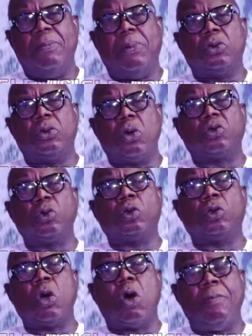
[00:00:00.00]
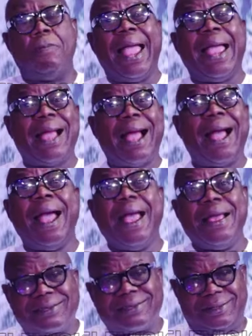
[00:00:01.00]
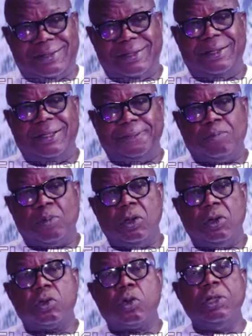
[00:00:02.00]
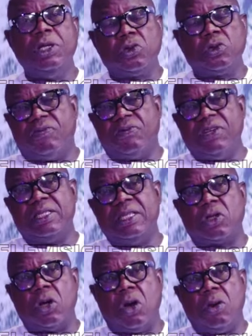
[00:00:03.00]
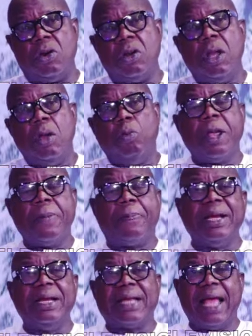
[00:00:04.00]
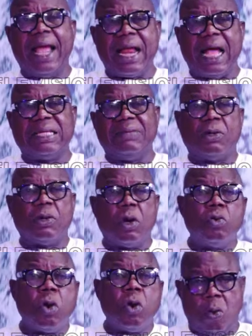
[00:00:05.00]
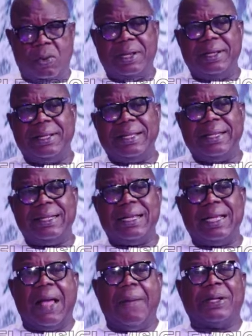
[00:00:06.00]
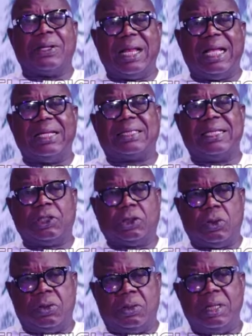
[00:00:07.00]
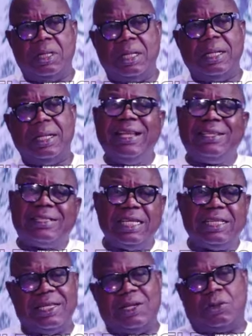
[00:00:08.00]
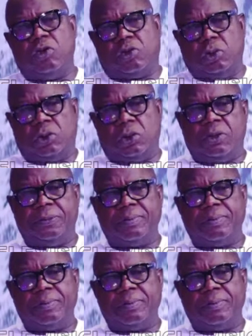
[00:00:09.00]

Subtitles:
But those who turn blind eyes to issues of this nature, we pretend as if they don't know that that particular section exists in the Constitution.